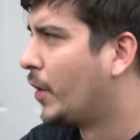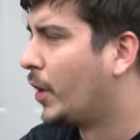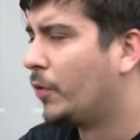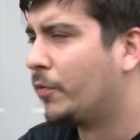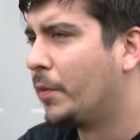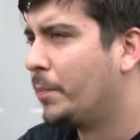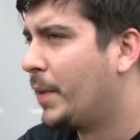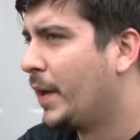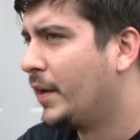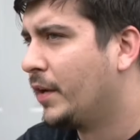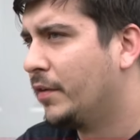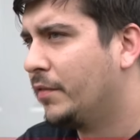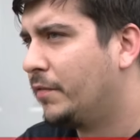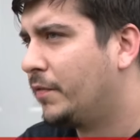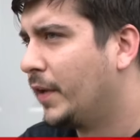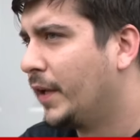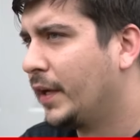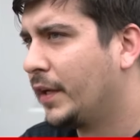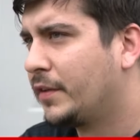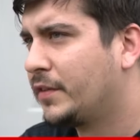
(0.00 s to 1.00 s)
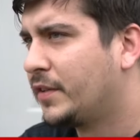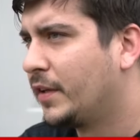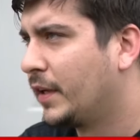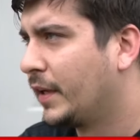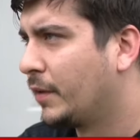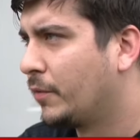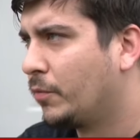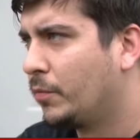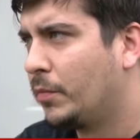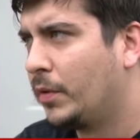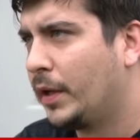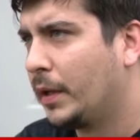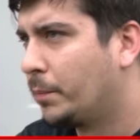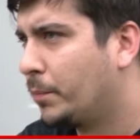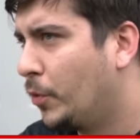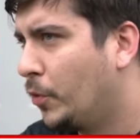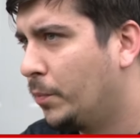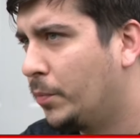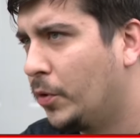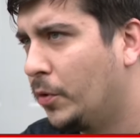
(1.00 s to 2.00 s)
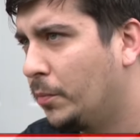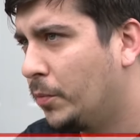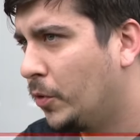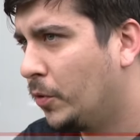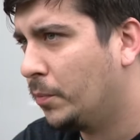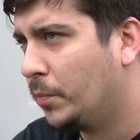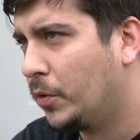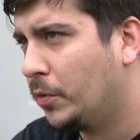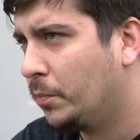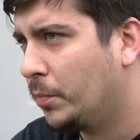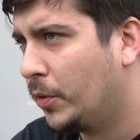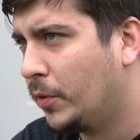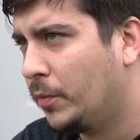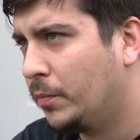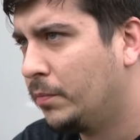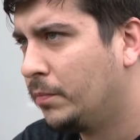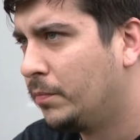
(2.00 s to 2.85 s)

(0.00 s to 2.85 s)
all repetitive, like boom, boom, boom, boom, boom.